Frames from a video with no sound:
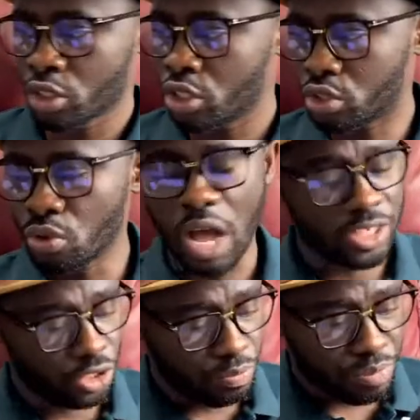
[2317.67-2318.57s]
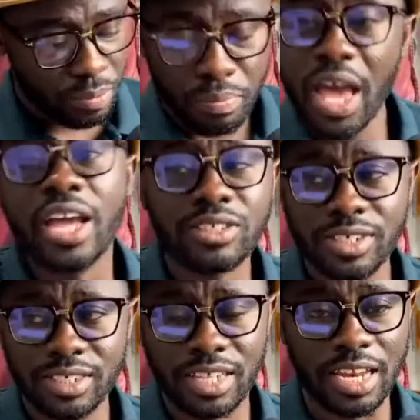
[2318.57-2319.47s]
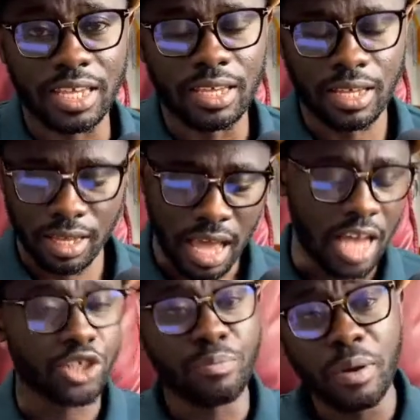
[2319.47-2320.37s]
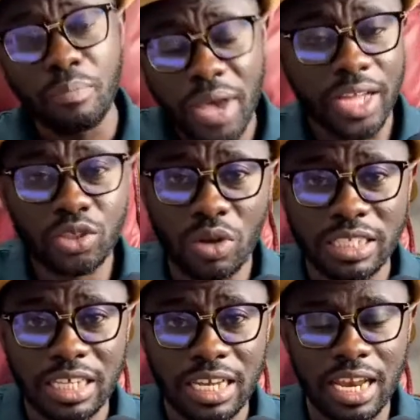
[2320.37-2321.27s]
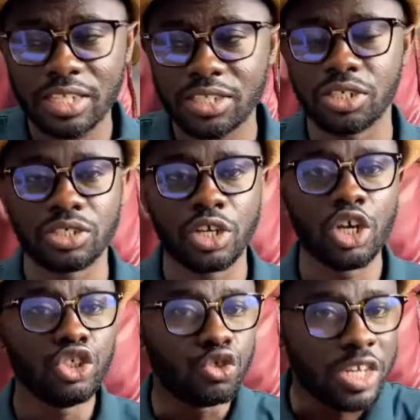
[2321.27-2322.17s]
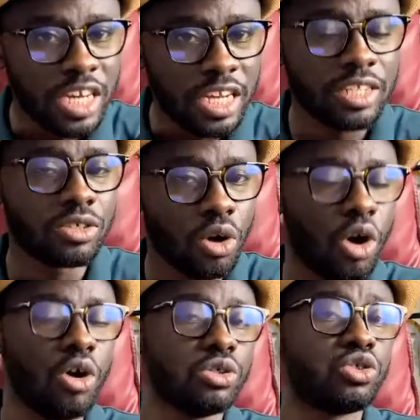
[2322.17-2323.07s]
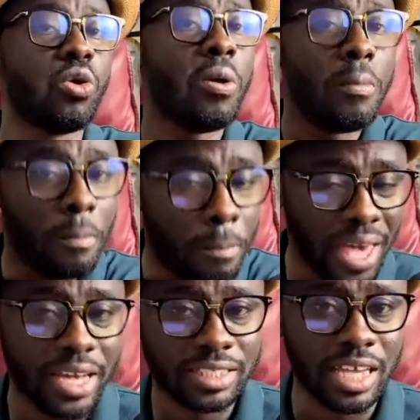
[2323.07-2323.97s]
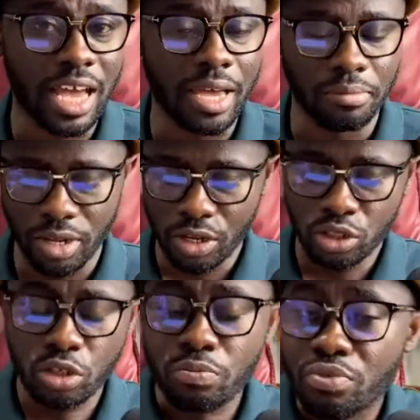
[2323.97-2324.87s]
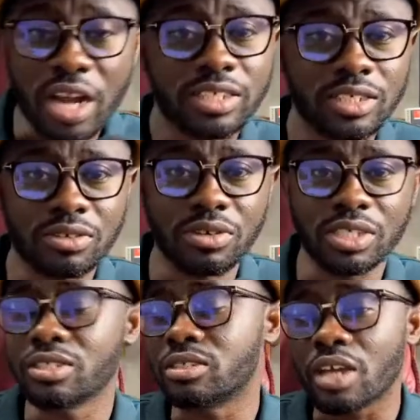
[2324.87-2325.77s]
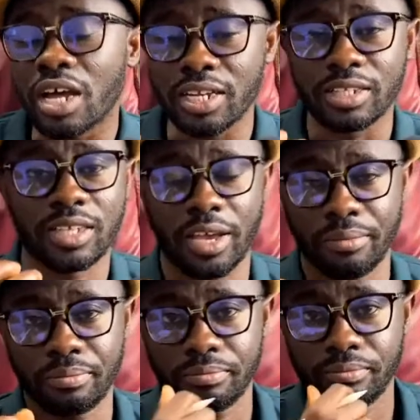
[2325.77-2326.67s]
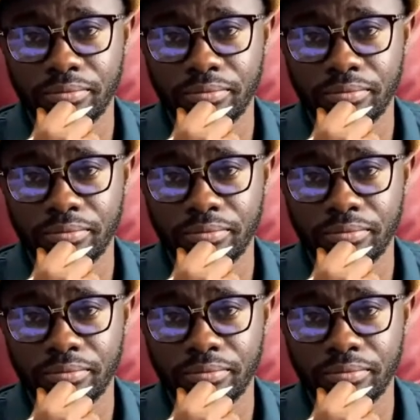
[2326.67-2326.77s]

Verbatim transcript: So as you prepare to study, as you prepare to attend lectures, you need to also make time to practice questions under time.